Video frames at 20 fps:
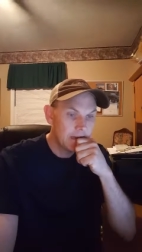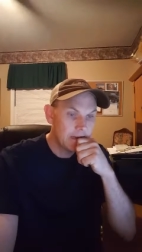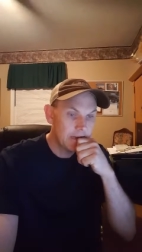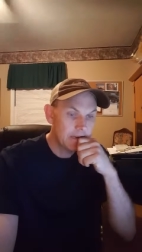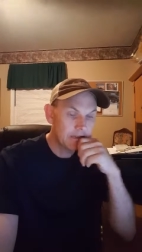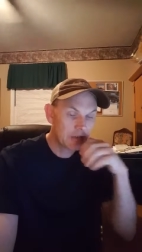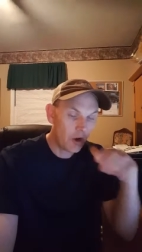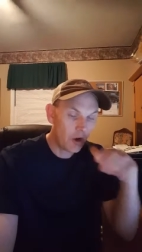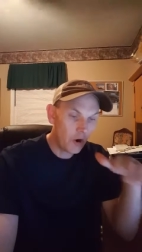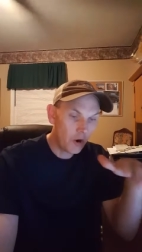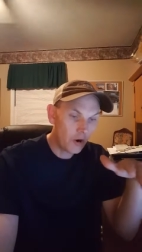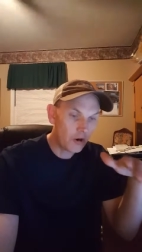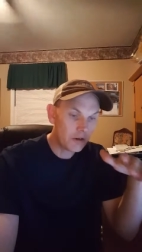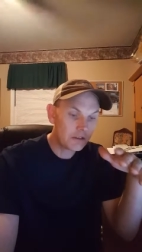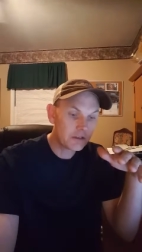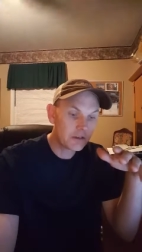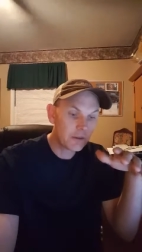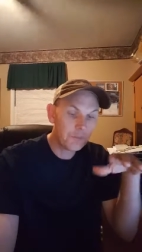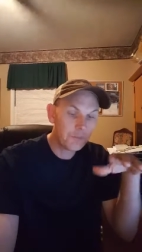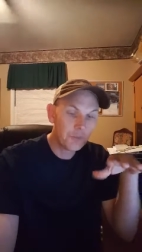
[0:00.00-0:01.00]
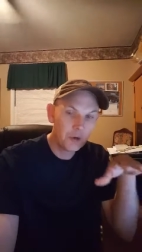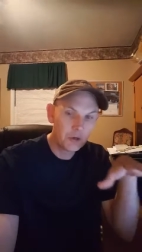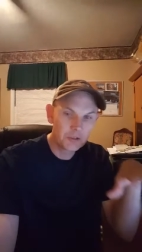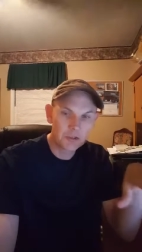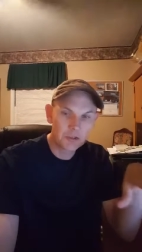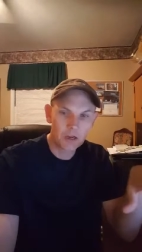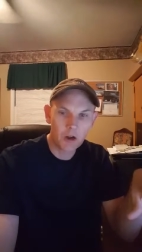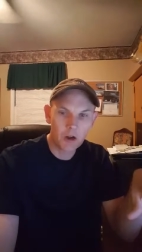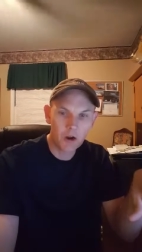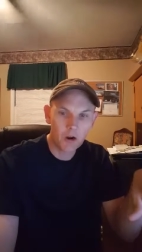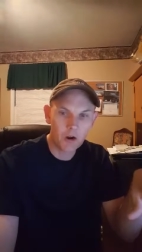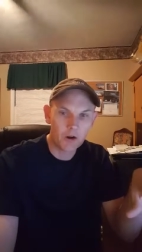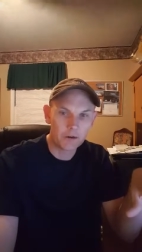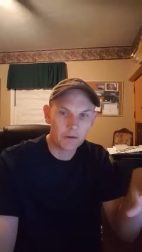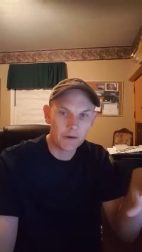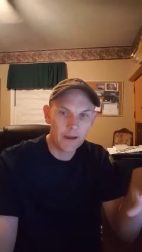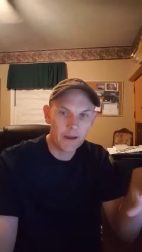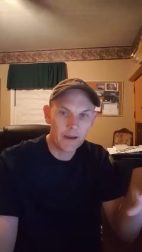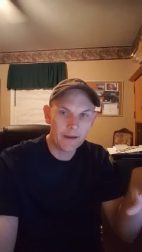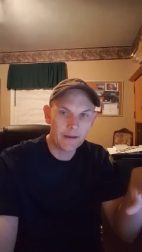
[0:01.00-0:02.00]
it's hard to push a car,
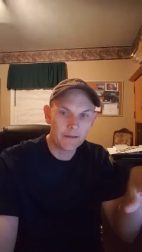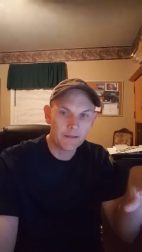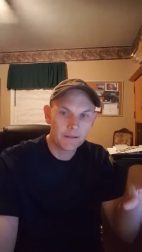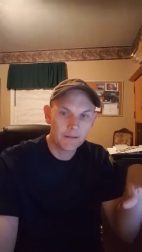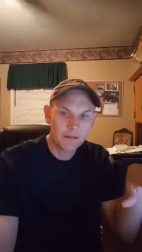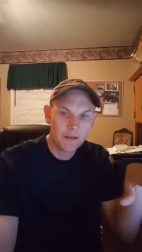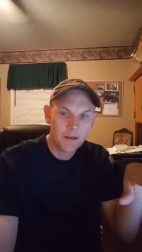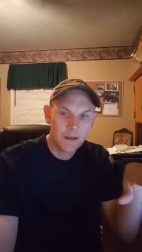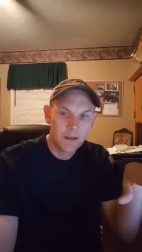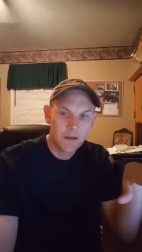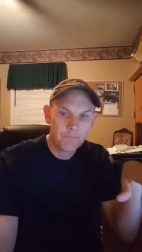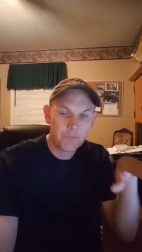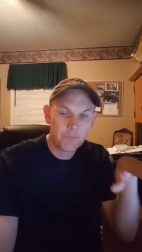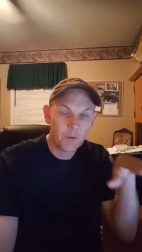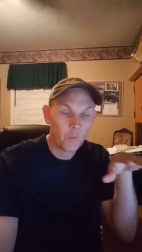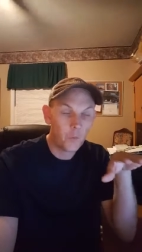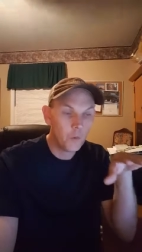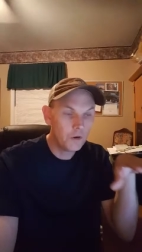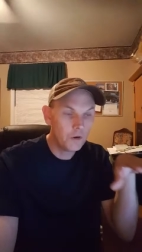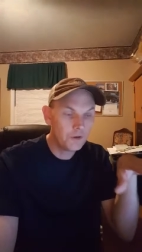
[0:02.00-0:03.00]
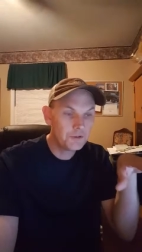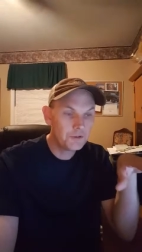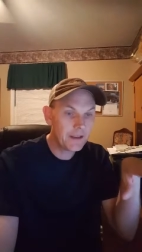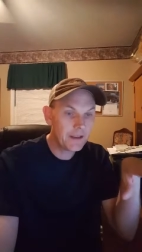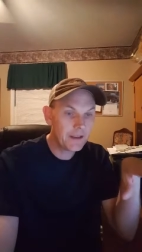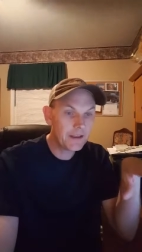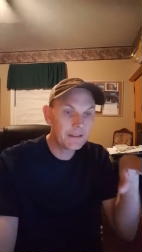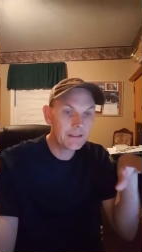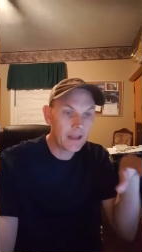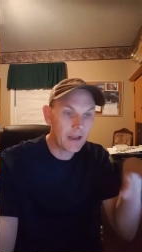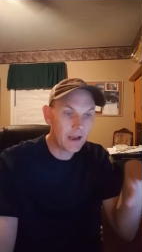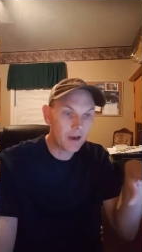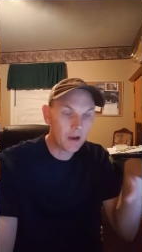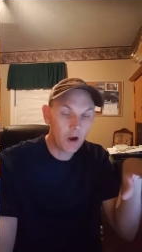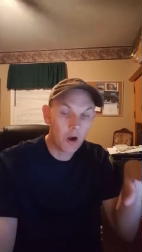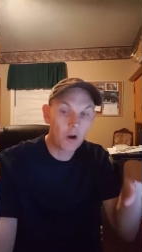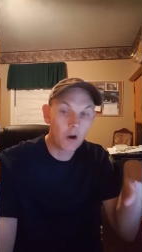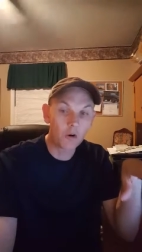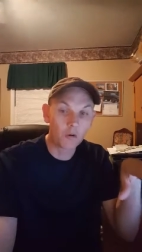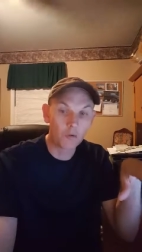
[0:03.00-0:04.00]
right? But once you get that
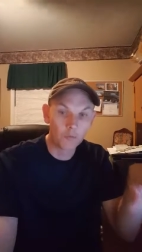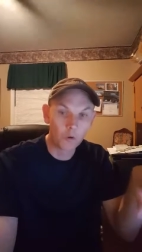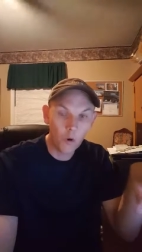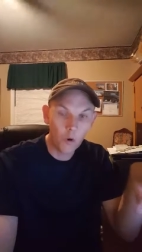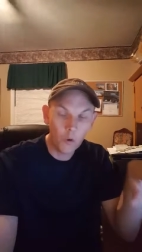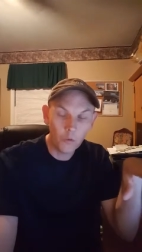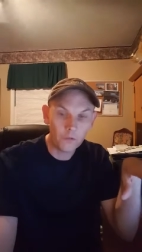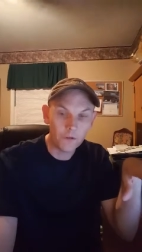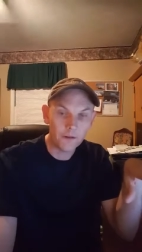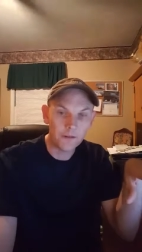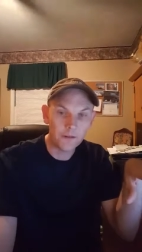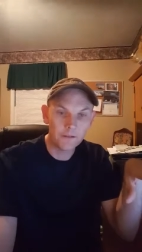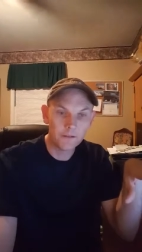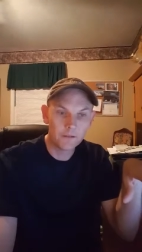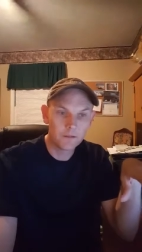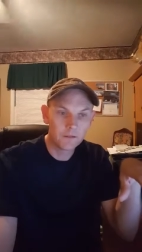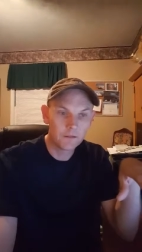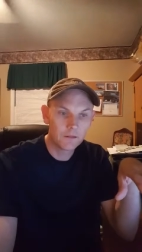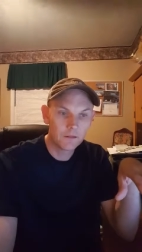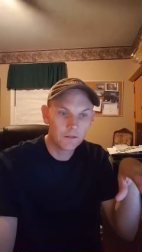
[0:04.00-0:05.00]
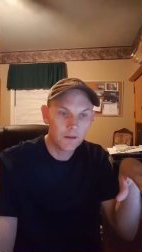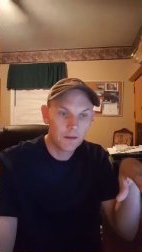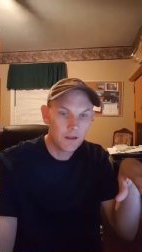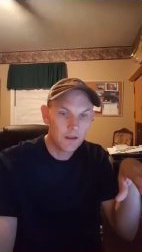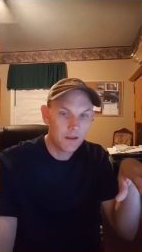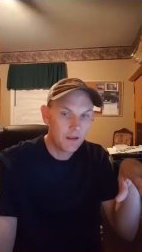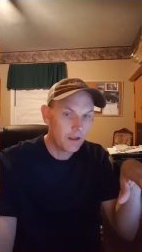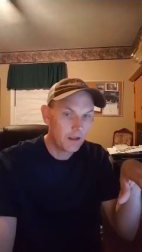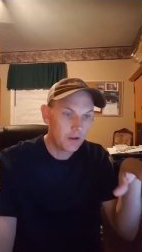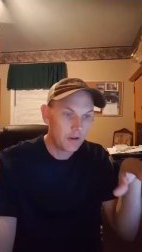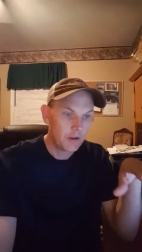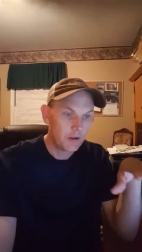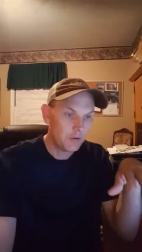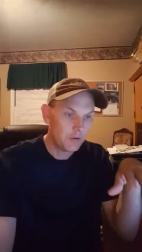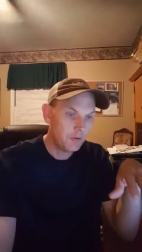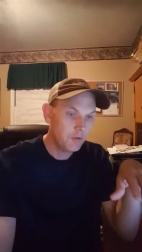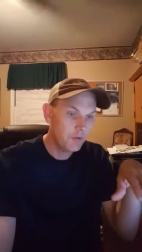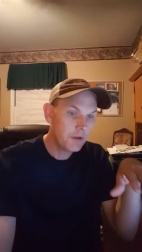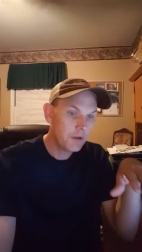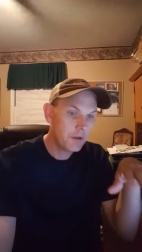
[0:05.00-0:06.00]
car rolling,
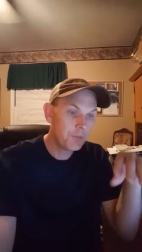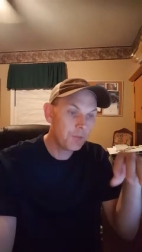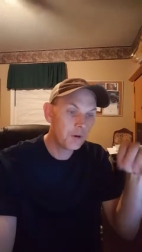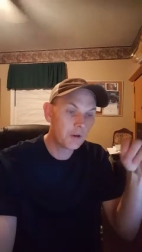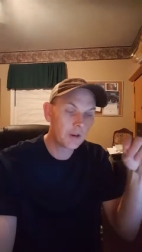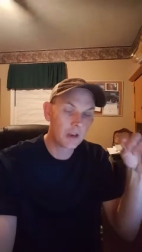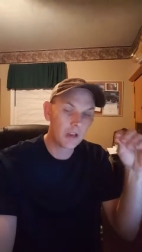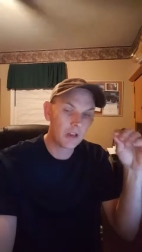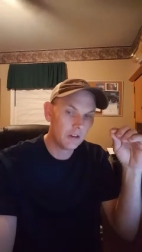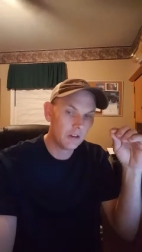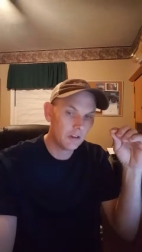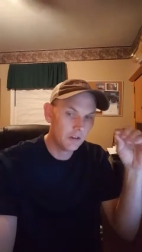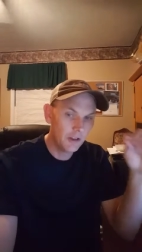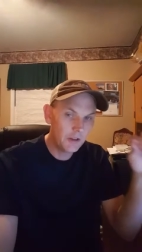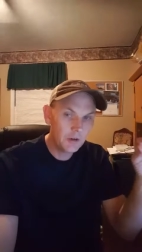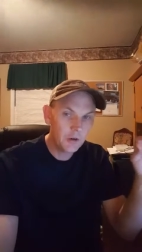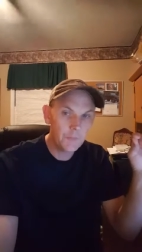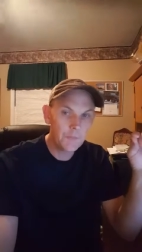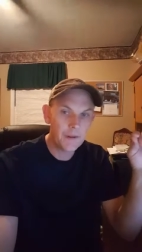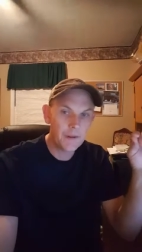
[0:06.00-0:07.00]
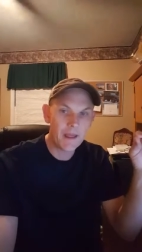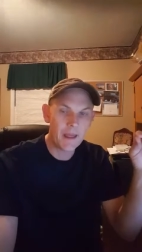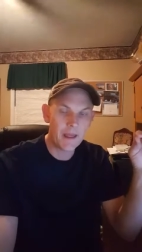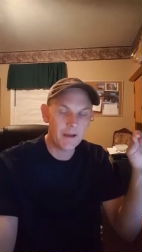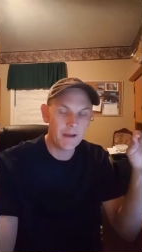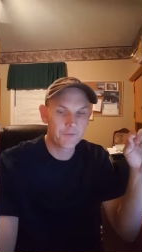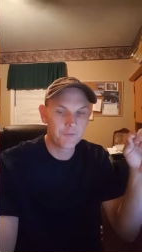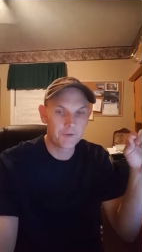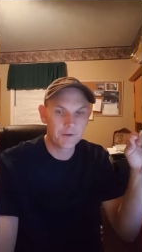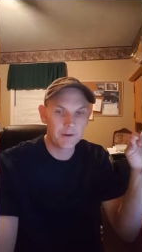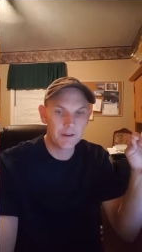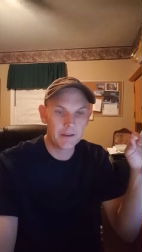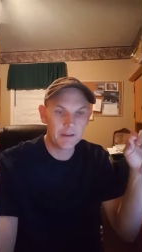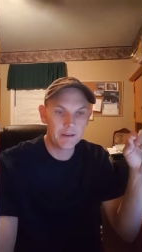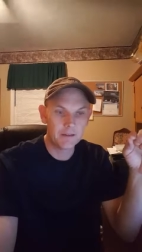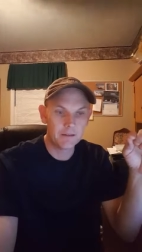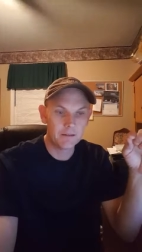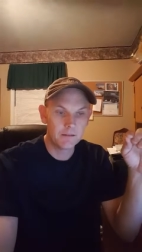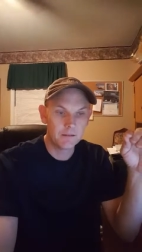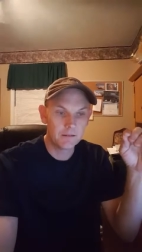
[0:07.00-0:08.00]
you can put a little bit of effort
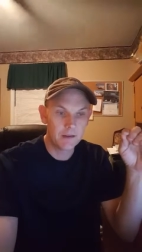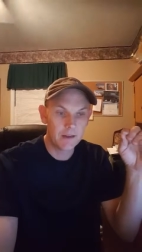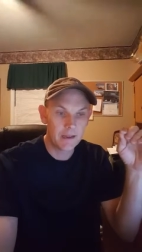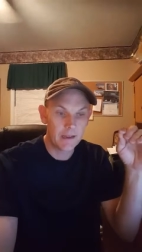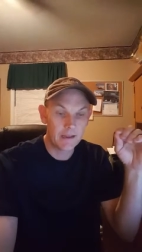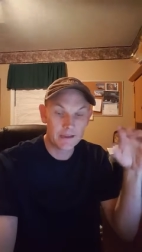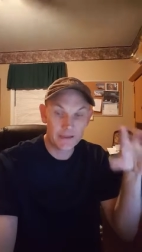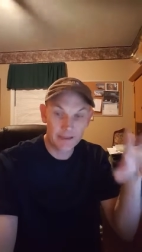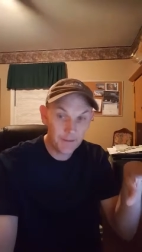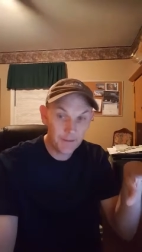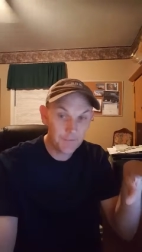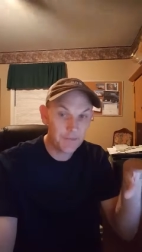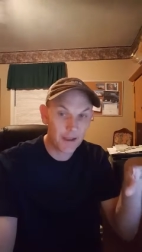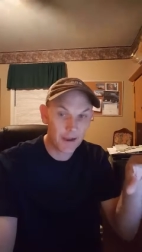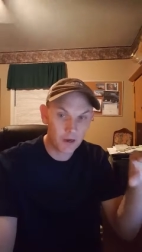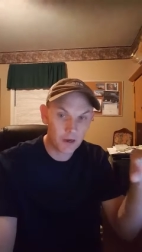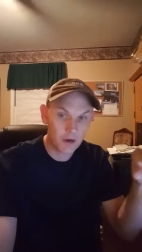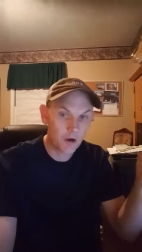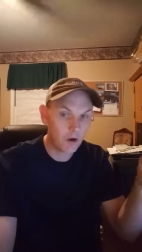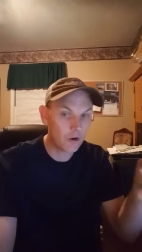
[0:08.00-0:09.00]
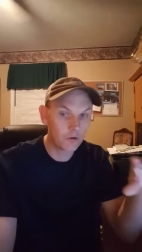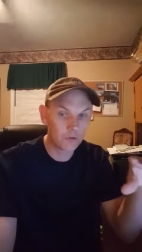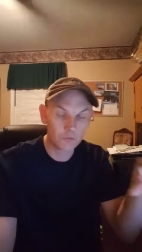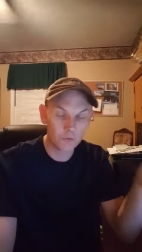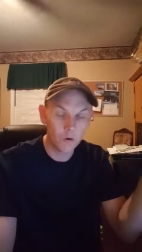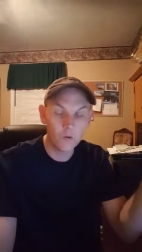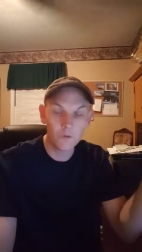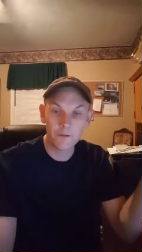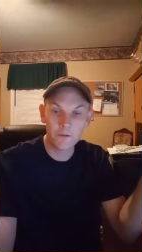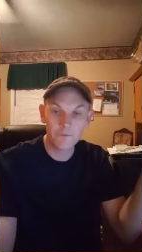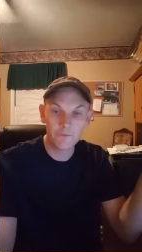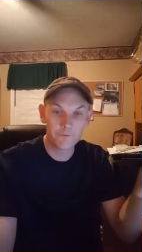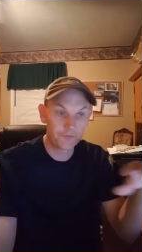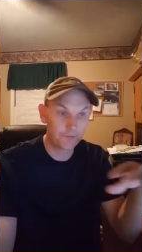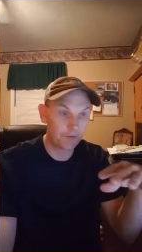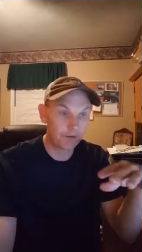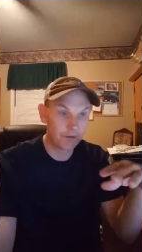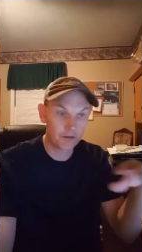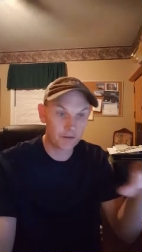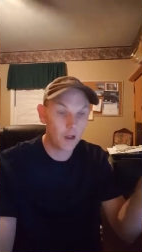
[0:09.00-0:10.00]
in and keep that car rolling
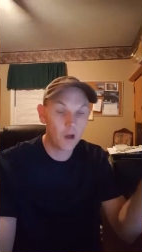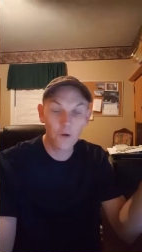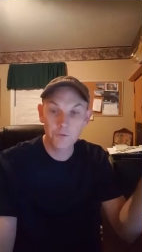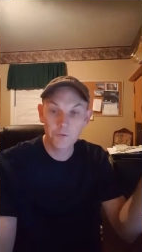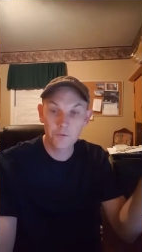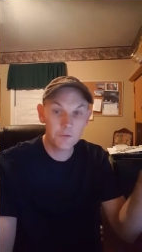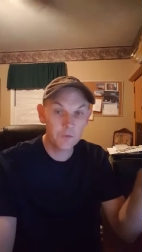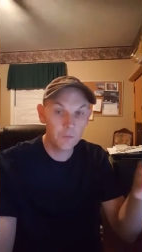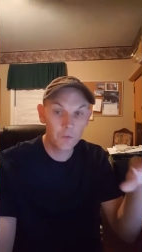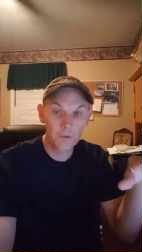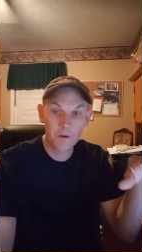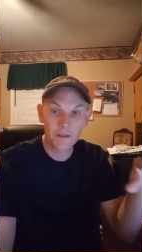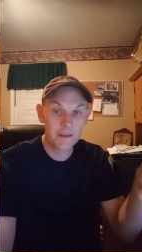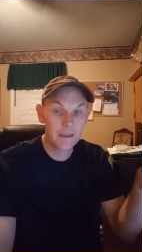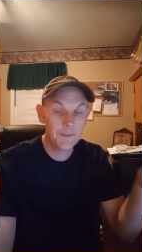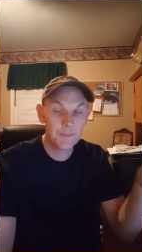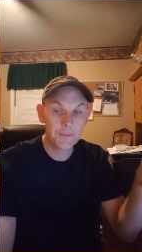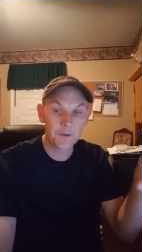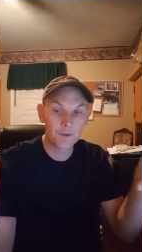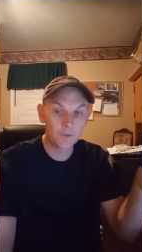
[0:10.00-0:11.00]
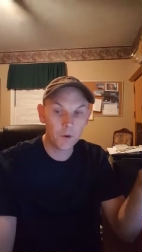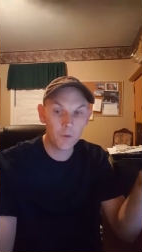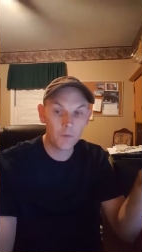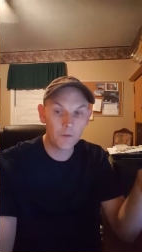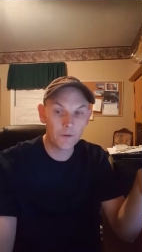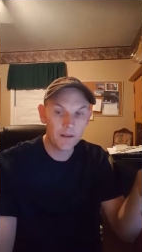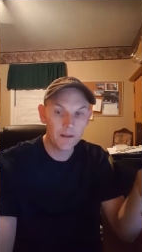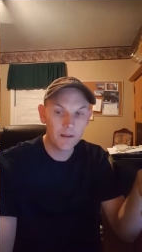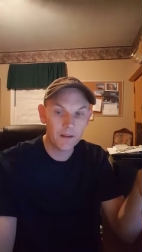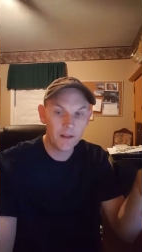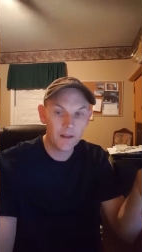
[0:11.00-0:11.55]
for as long as you want to keep it rolling.